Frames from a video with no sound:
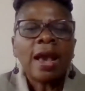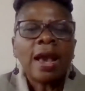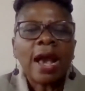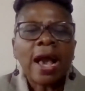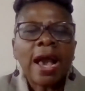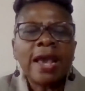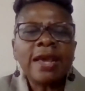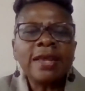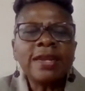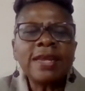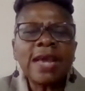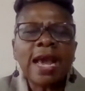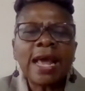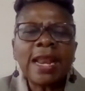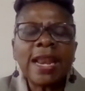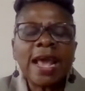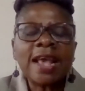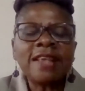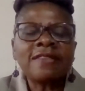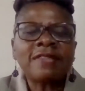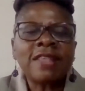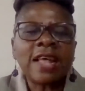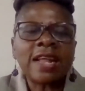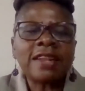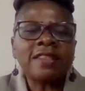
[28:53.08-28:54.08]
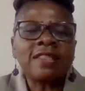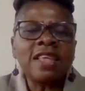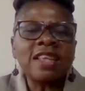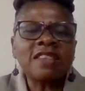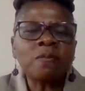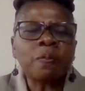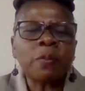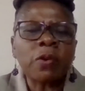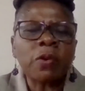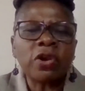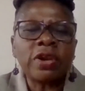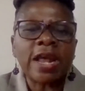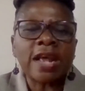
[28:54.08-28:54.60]
I realized that these
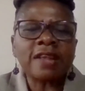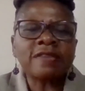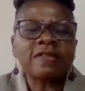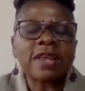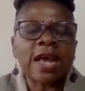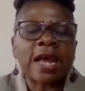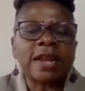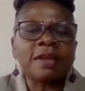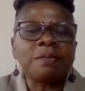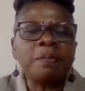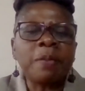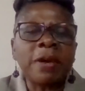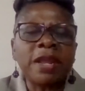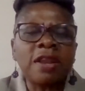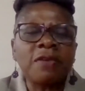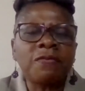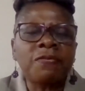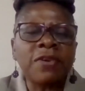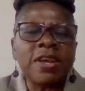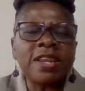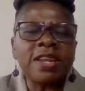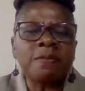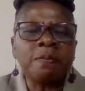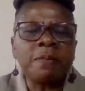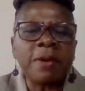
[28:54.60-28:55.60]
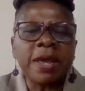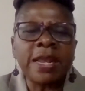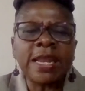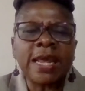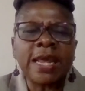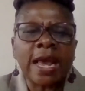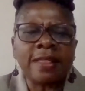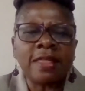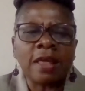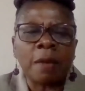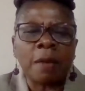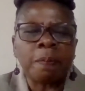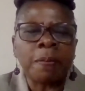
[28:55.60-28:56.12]
products can benefit many
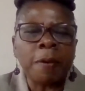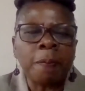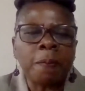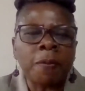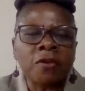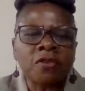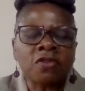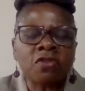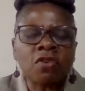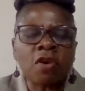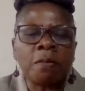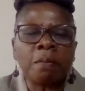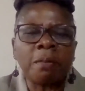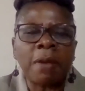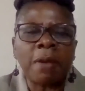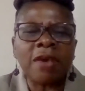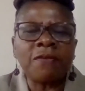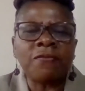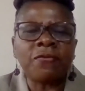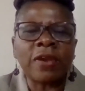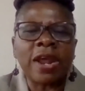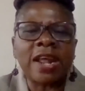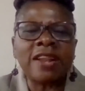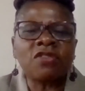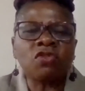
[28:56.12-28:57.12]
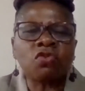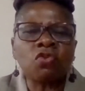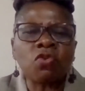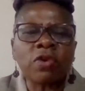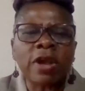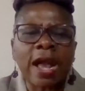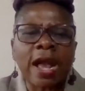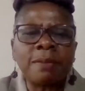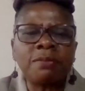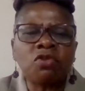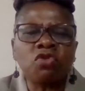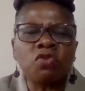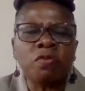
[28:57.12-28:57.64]
other people. So my friends who
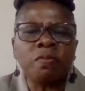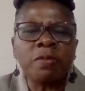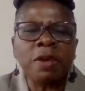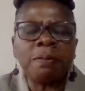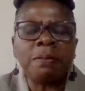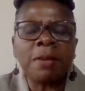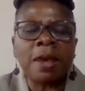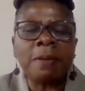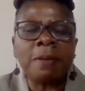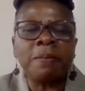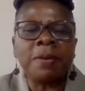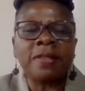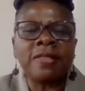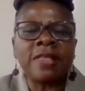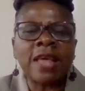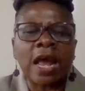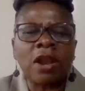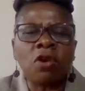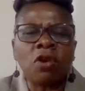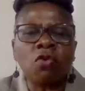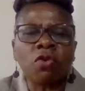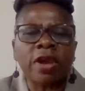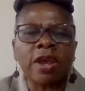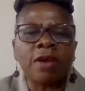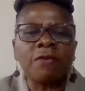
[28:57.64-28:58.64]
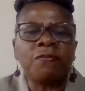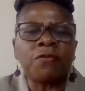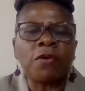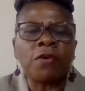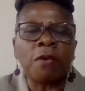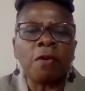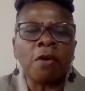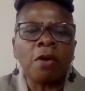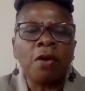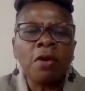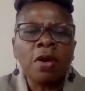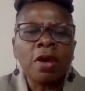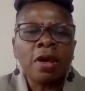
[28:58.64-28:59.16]
come to me, maybe they are looking
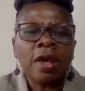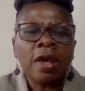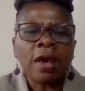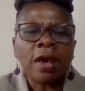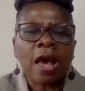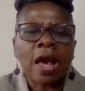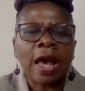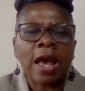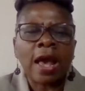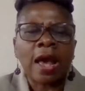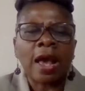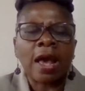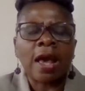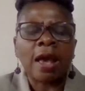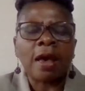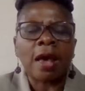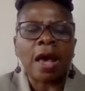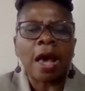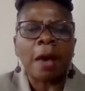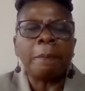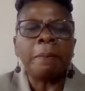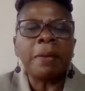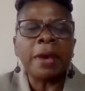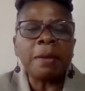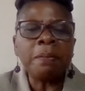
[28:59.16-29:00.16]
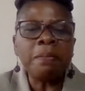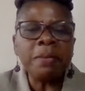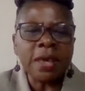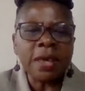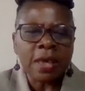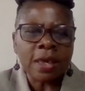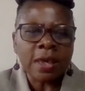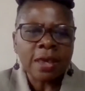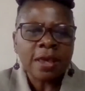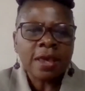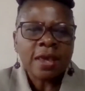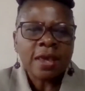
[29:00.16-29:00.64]
for a baby.